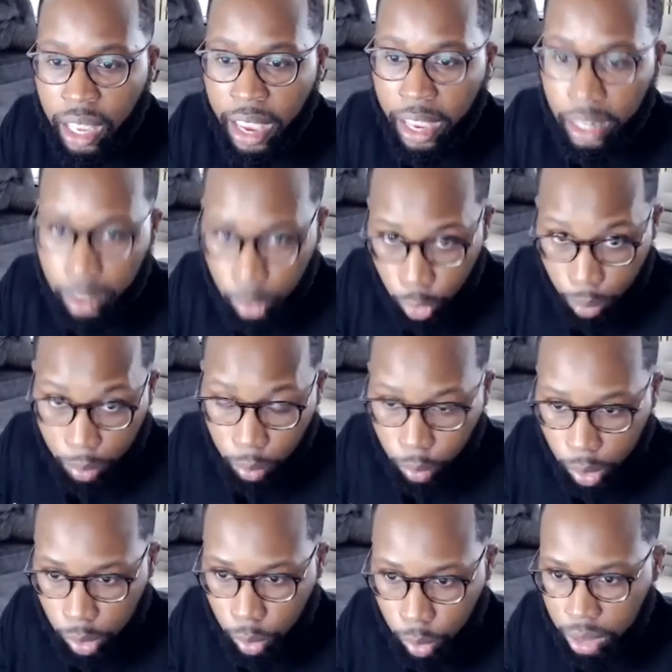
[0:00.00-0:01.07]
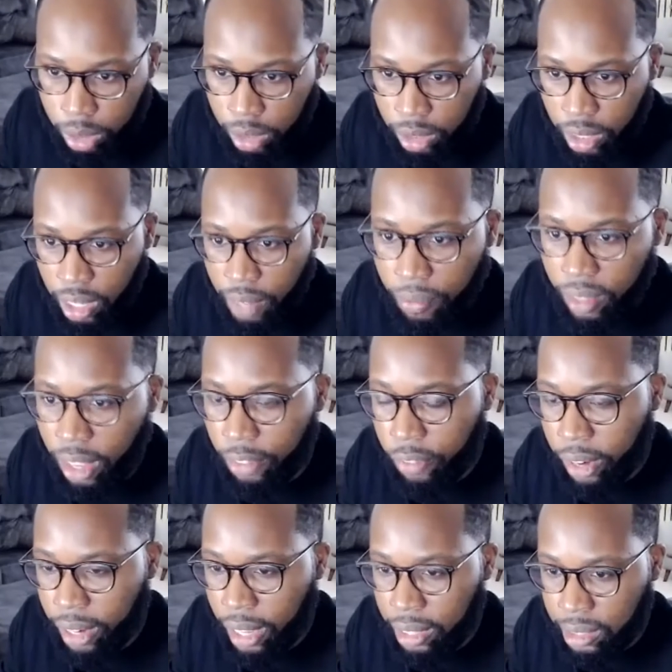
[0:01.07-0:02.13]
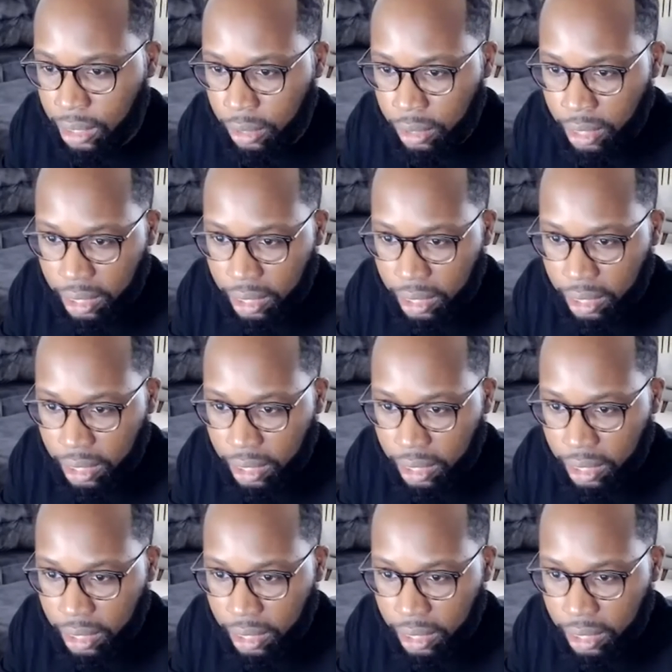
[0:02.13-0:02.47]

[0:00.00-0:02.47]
and in human resources and finance leaders,